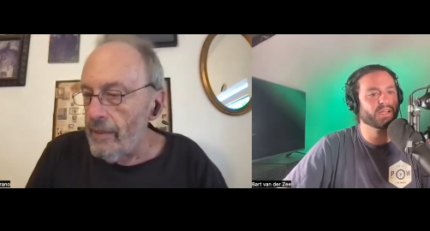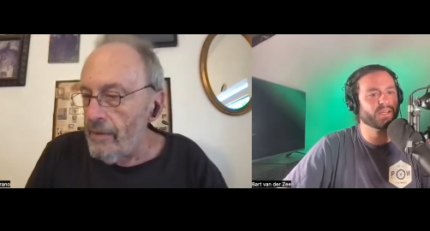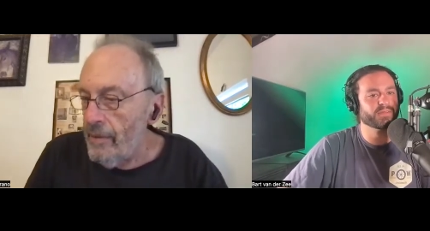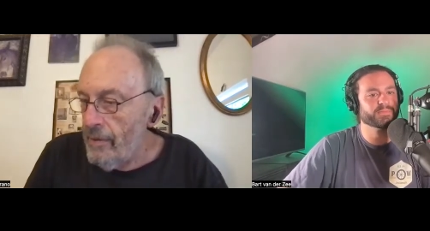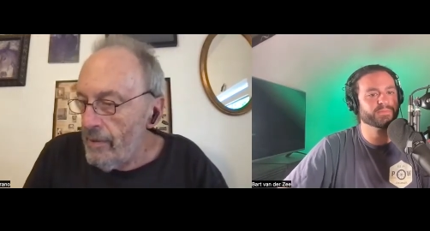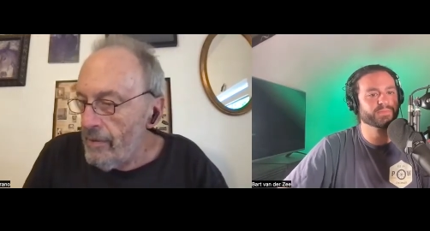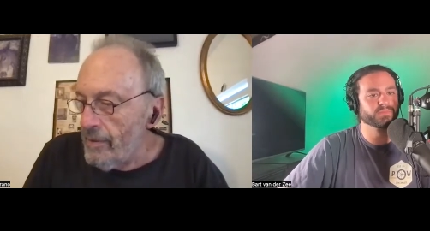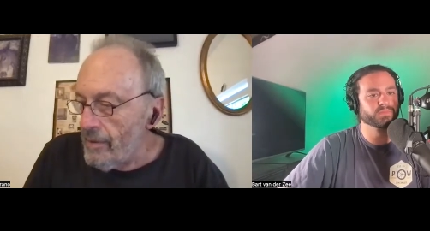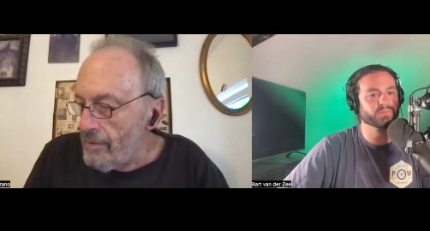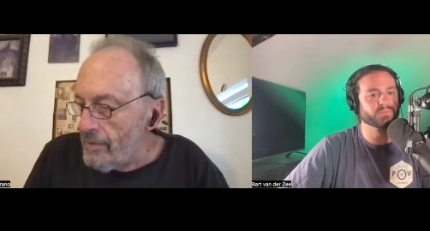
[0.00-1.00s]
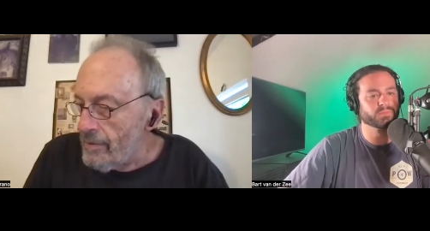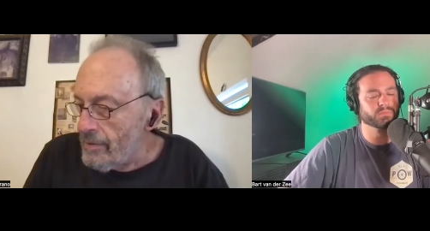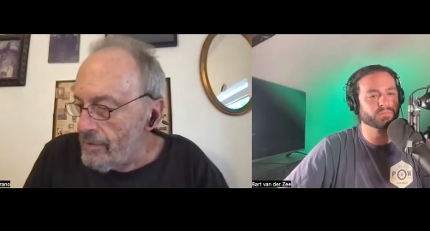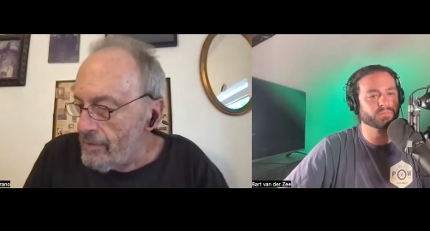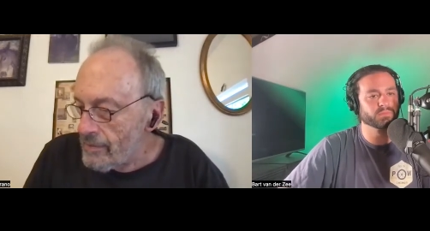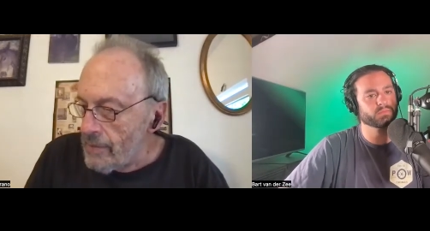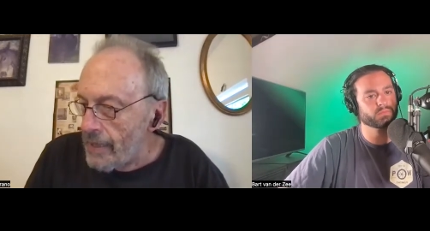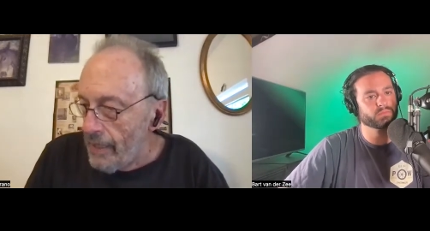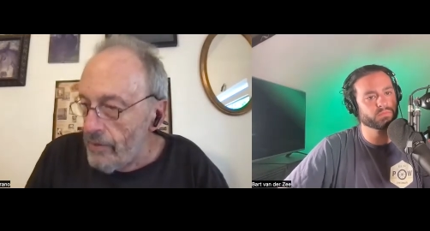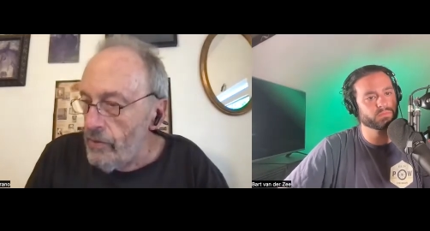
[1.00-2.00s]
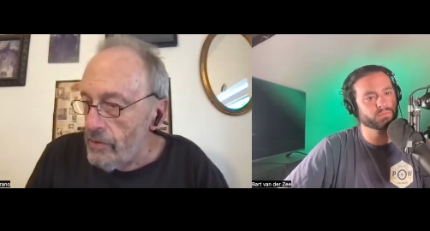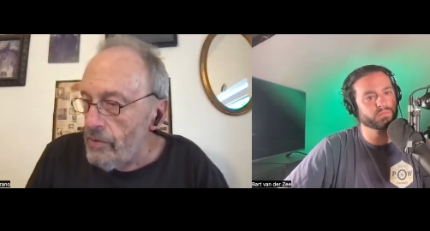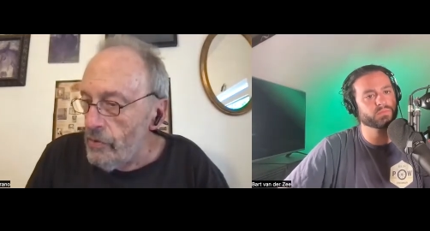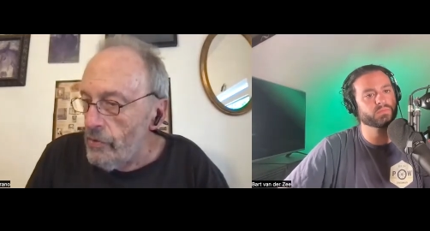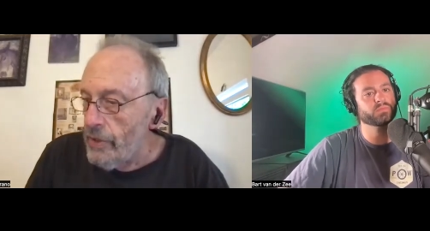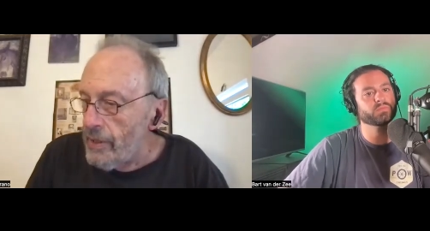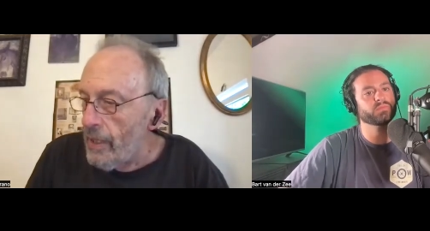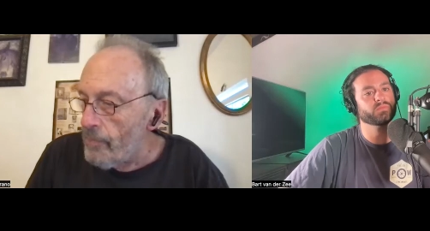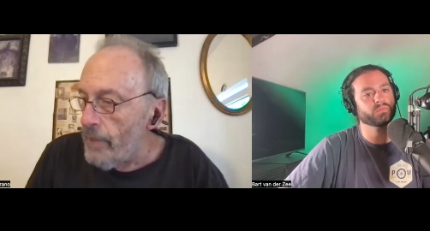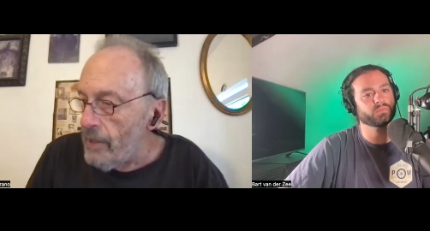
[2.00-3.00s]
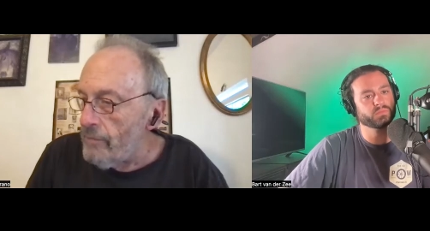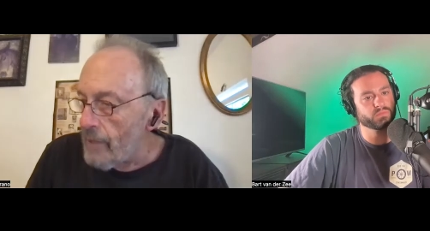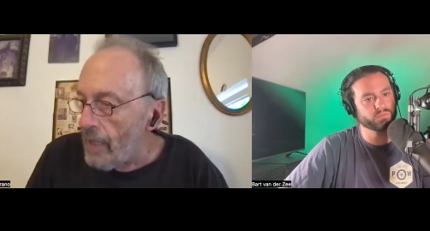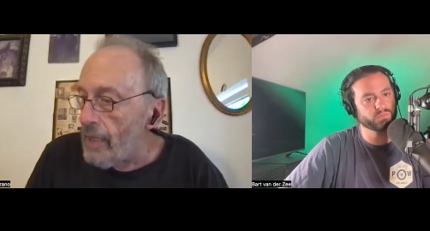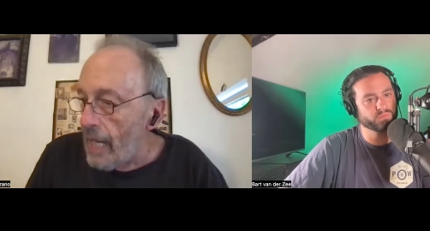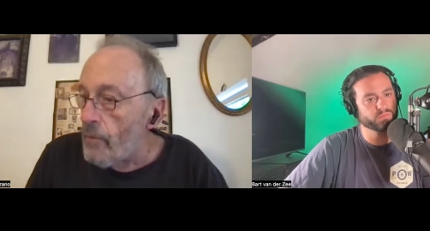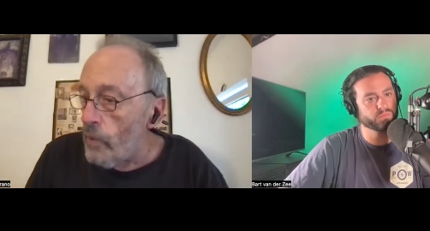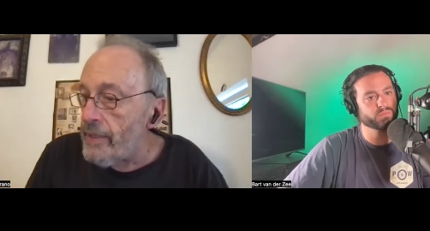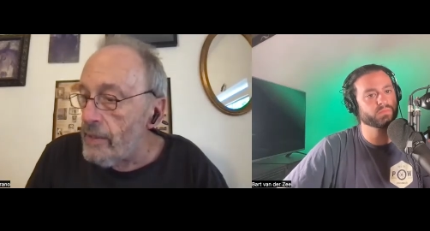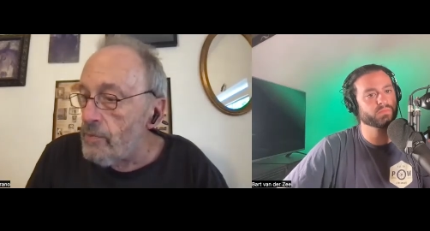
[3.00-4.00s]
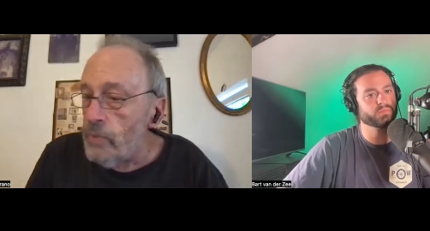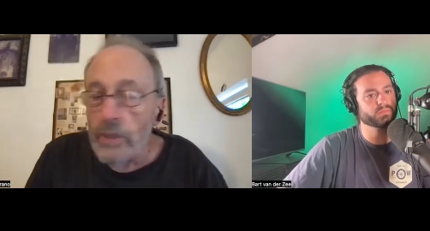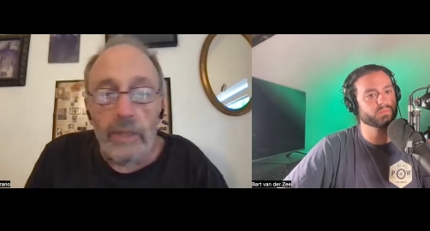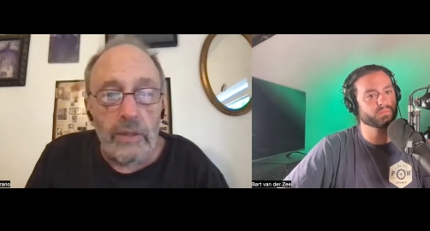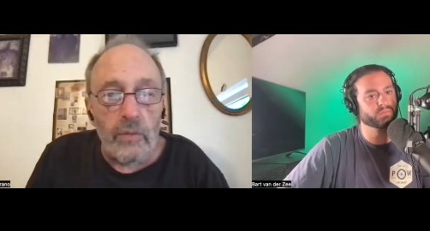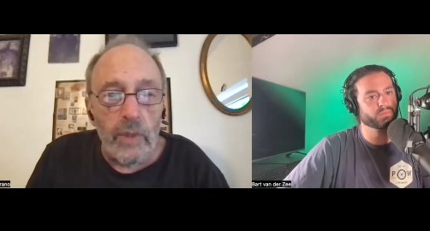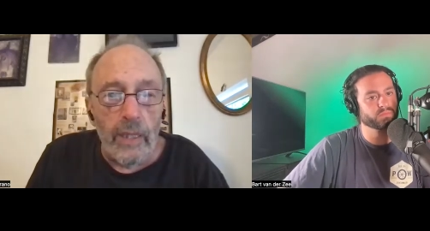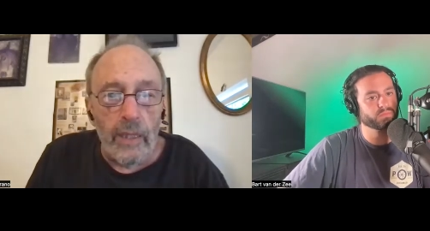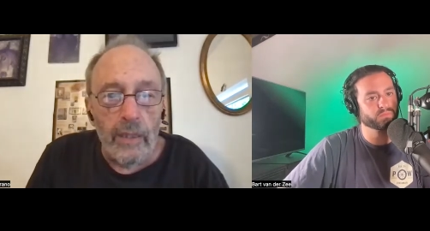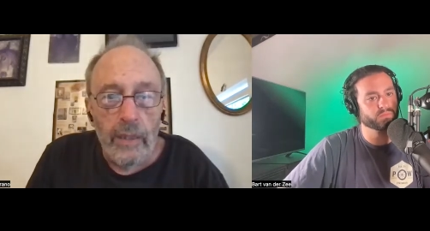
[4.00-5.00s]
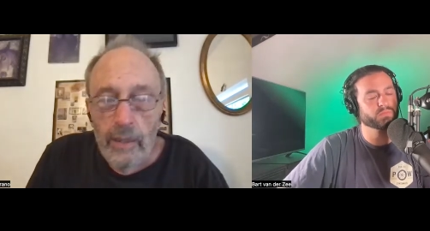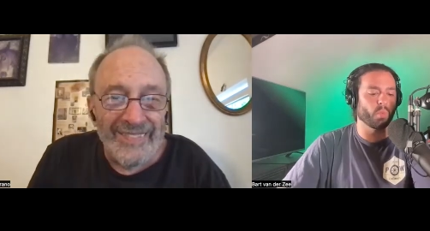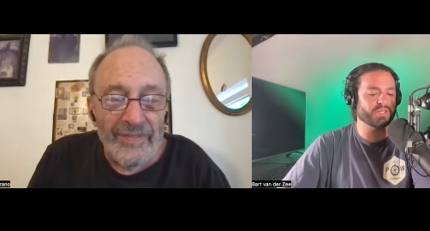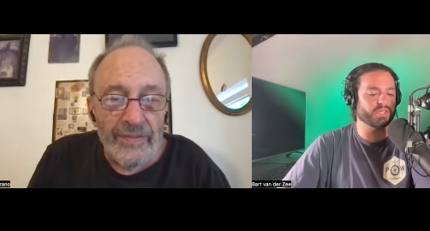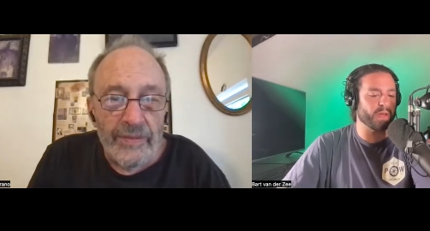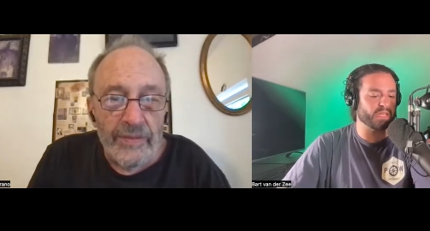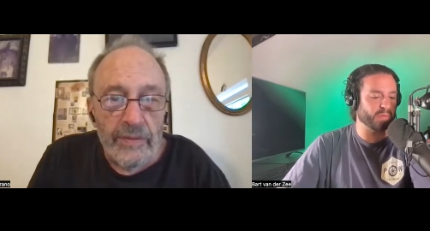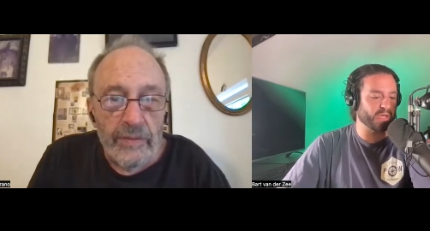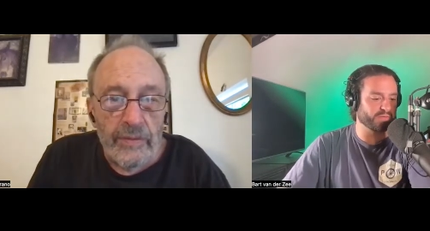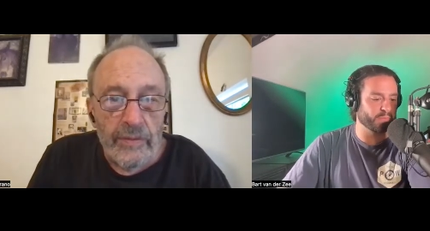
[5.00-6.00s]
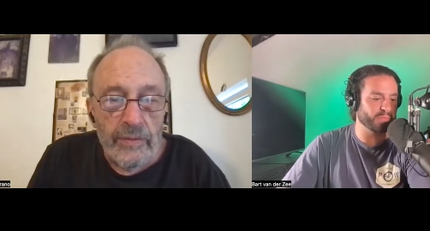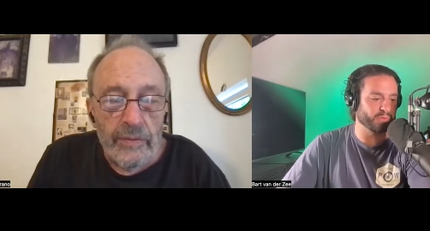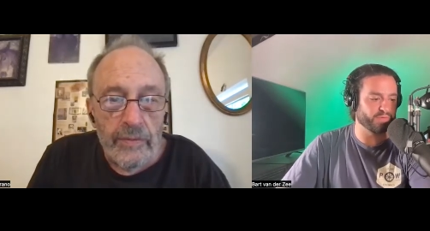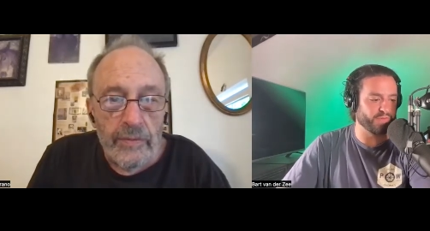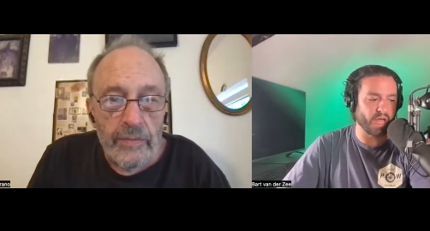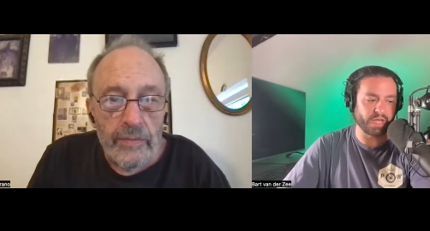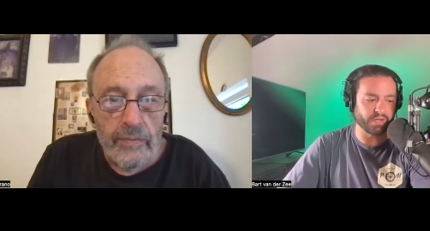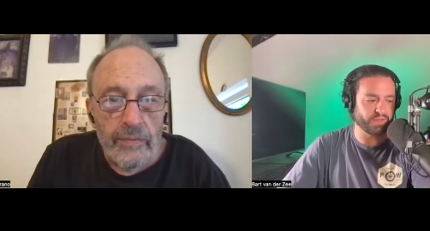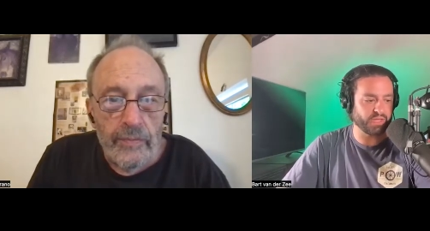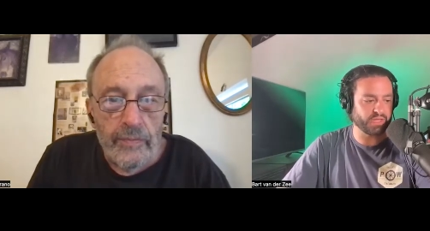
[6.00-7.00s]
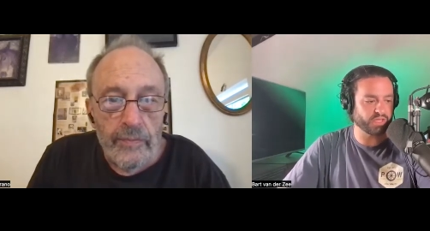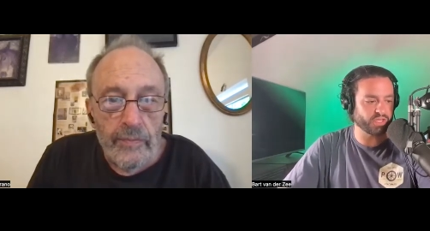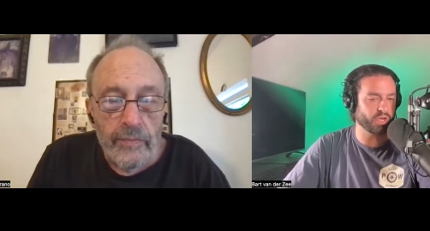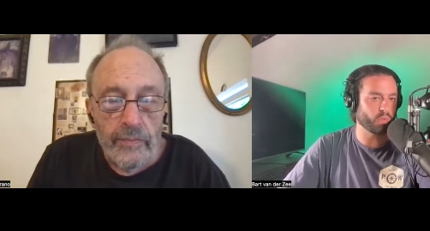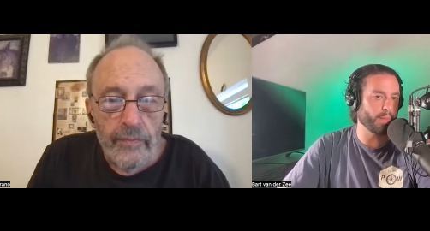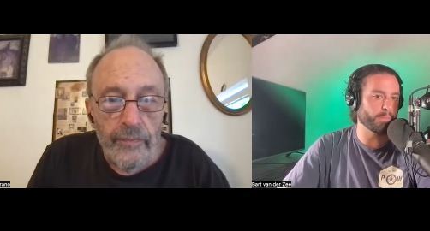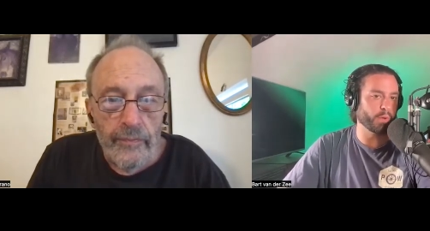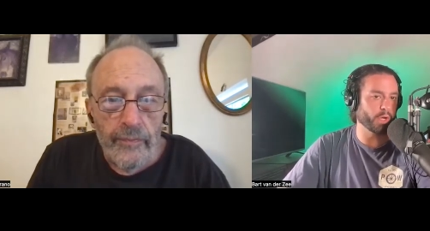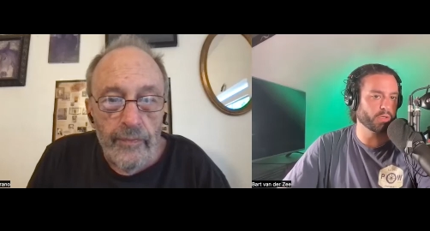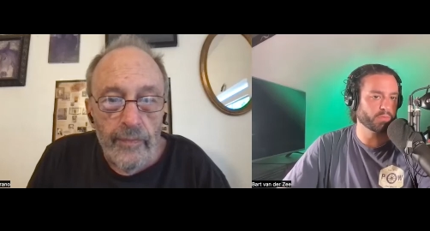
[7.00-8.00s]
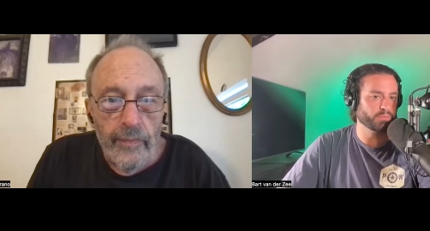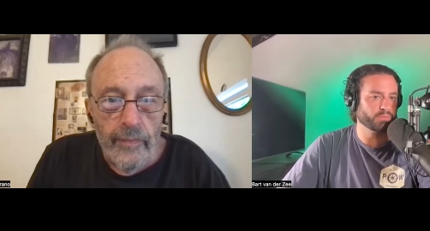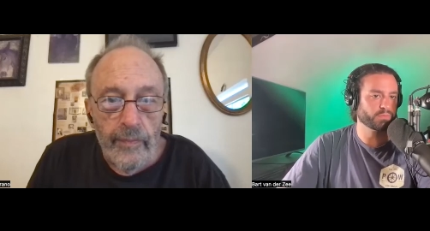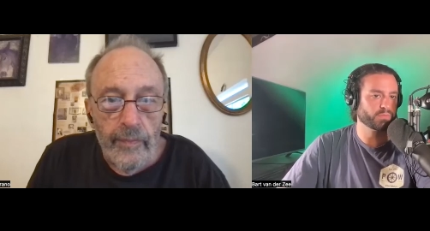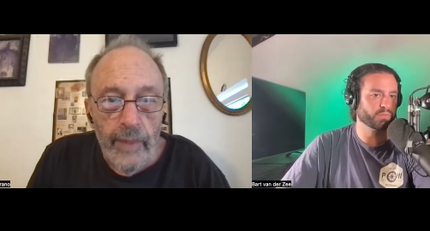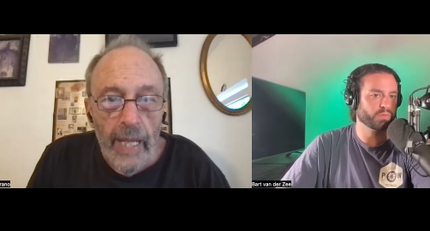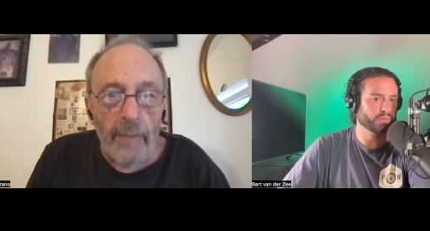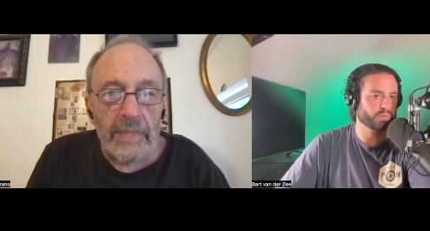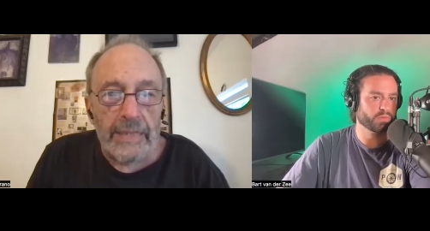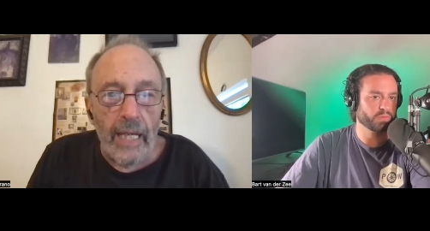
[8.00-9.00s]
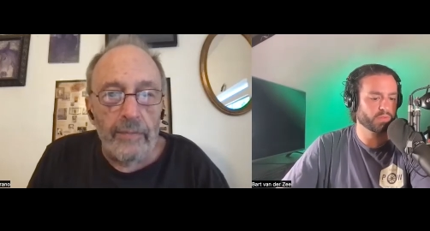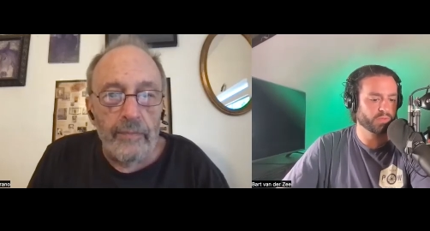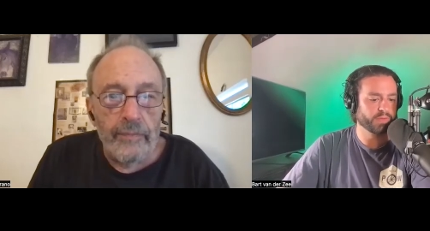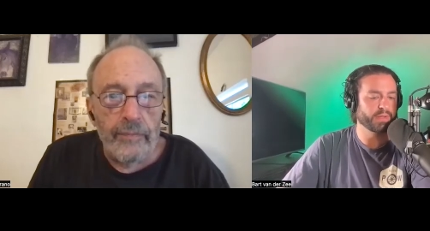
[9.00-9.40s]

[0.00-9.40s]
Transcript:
Speaker 1: that, that that again you did help me a lot with this book as well.
Speaker 2: What's the best place for people to find the the Chick Webb book? Amazon.